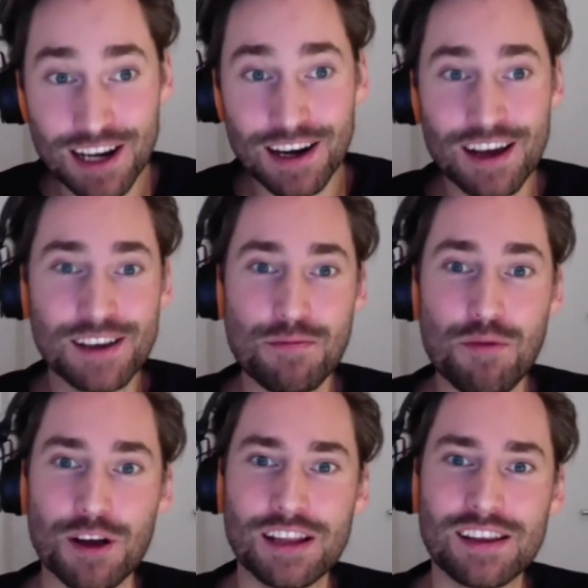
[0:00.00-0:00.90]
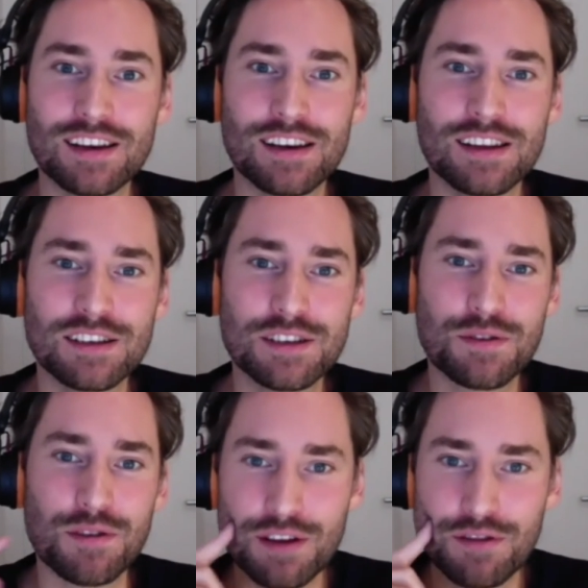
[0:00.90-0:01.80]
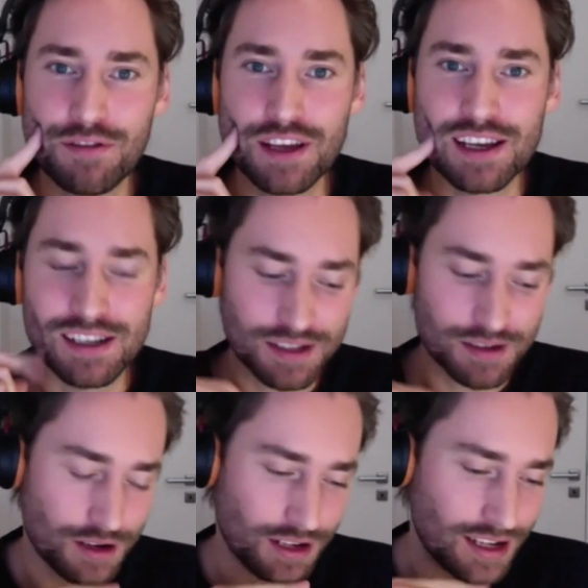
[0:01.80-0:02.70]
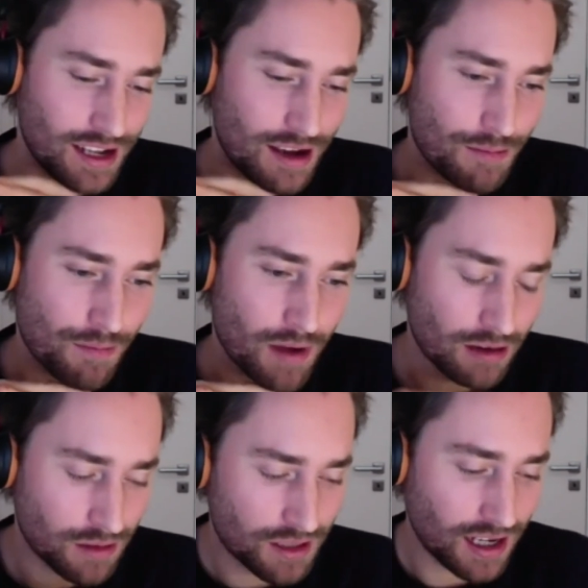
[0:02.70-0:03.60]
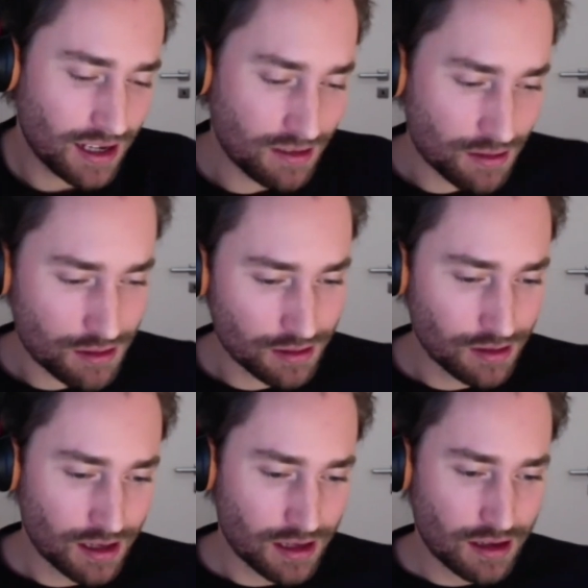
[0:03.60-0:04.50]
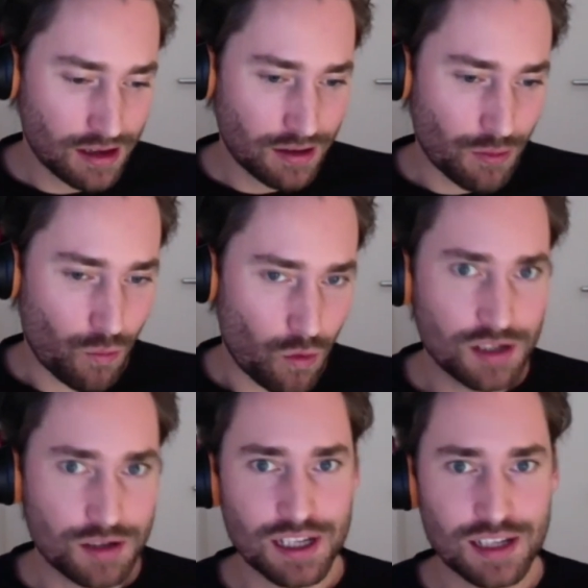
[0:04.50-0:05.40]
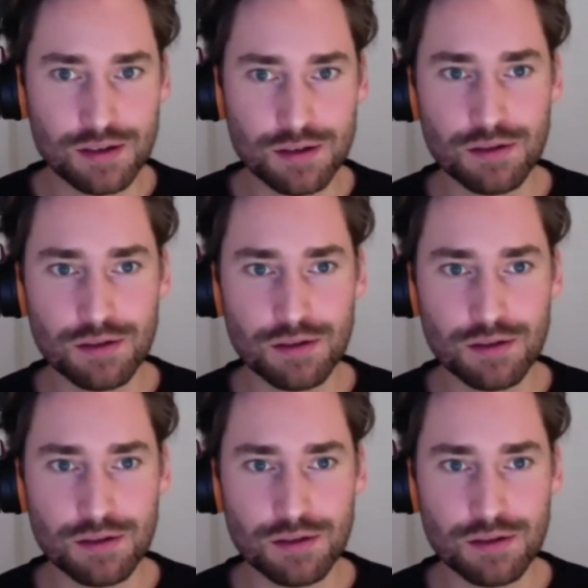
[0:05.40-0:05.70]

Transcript: really like your point. And this is what I think it's on the, how do you say that? On what you need to